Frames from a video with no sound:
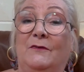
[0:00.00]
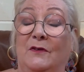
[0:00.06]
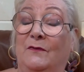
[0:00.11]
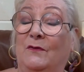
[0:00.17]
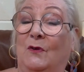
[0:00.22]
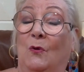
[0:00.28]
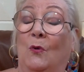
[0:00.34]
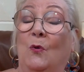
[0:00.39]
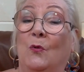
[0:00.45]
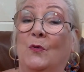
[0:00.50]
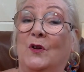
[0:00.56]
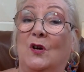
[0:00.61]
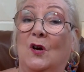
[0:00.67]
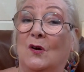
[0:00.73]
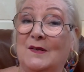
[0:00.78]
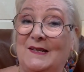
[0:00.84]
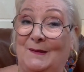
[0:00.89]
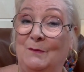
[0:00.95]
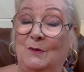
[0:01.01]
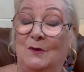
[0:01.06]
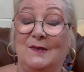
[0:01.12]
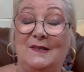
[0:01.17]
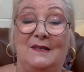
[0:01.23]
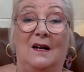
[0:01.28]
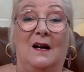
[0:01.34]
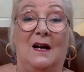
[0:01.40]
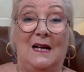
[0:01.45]
of all the
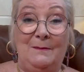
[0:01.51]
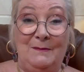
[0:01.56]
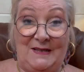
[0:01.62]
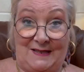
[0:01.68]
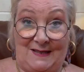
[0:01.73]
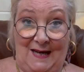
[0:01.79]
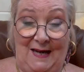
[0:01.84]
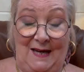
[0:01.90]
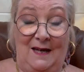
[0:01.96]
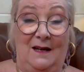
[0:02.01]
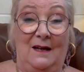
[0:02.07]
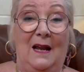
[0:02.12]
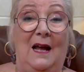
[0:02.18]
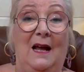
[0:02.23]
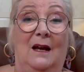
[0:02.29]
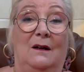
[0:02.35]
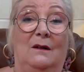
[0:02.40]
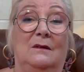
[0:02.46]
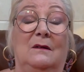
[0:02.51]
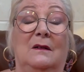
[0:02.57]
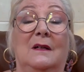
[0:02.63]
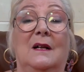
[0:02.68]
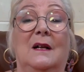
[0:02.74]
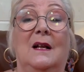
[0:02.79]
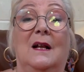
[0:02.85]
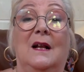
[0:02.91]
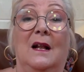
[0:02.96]
cosmos, I'm saying now,
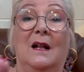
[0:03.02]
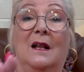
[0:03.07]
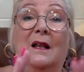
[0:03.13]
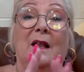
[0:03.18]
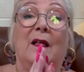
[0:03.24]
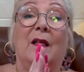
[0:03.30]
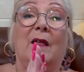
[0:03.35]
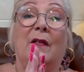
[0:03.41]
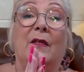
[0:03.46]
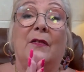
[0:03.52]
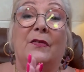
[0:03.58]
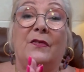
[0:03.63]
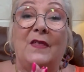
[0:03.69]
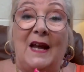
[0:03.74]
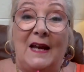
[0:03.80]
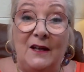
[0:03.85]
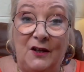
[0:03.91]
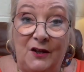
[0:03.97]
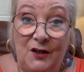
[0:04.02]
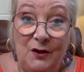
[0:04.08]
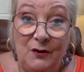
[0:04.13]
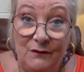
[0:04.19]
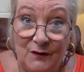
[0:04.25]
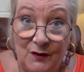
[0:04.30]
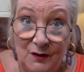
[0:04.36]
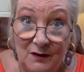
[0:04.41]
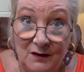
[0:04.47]
thank you,
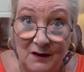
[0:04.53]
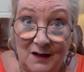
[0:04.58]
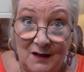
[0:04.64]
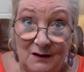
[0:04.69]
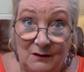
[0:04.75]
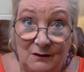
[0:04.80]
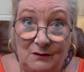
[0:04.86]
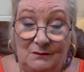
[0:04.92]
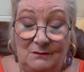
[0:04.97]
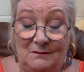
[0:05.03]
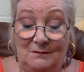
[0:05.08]
Virgo.